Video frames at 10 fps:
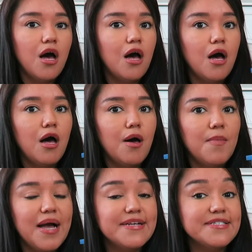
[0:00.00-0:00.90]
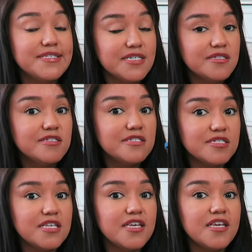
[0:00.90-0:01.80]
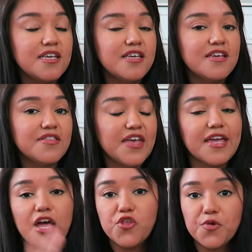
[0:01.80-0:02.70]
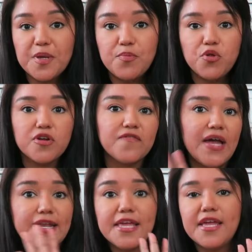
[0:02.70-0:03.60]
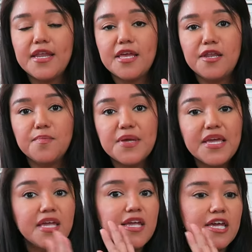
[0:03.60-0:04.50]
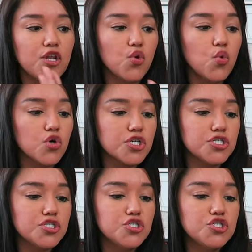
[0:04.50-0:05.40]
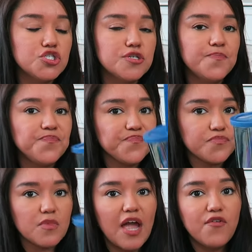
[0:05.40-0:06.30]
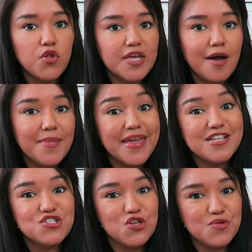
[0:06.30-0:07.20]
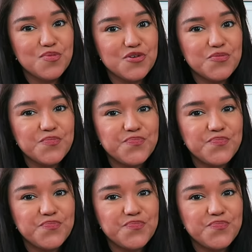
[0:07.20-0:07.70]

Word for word: Um, I did see like other people are finding it in pink and orange. I've only got my hands on the blue.